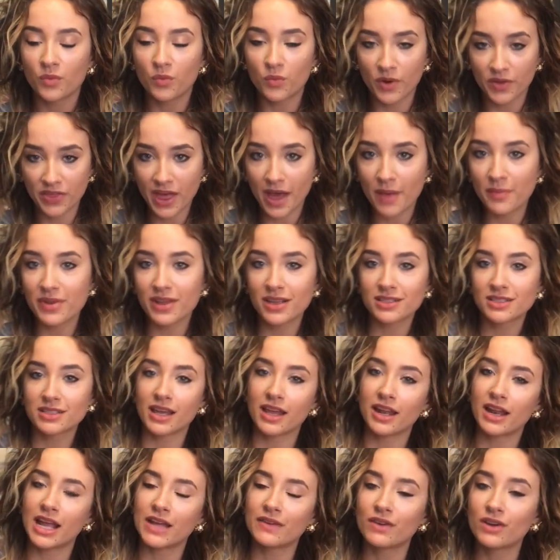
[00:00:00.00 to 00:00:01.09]
With that being
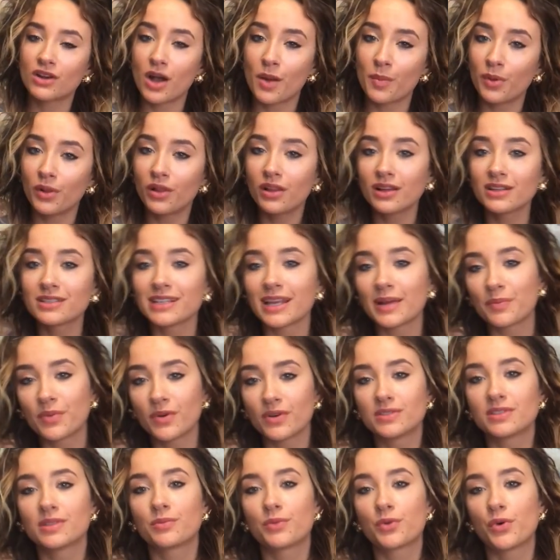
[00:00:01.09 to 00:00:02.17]
said, I have a couple
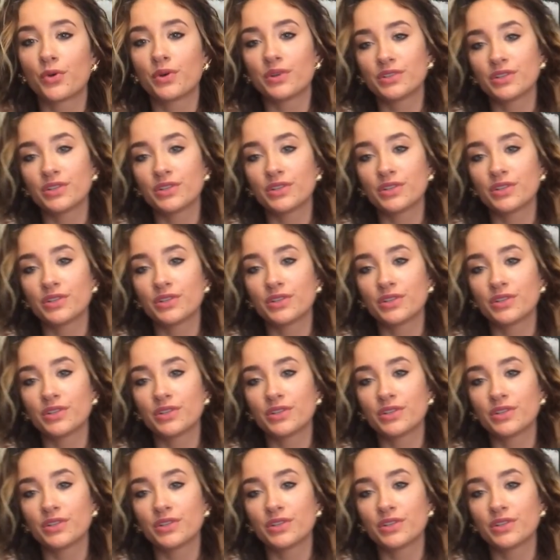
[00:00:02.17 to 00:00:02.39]
examples I'm going